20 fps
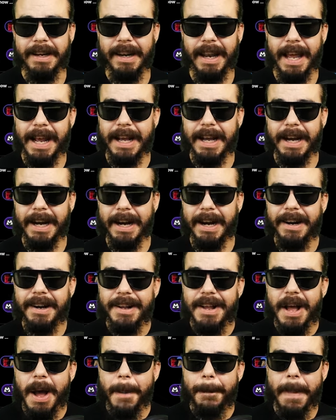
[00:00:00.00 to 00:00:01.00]
like
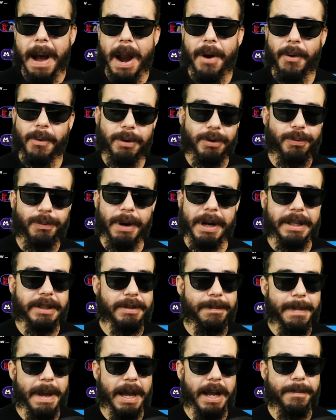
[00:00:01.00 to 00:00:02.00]
Myro was ready
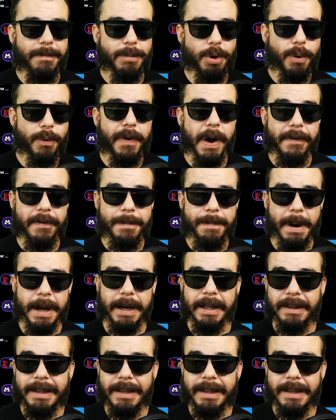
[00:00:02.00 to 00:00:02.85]
to make a move, everybody.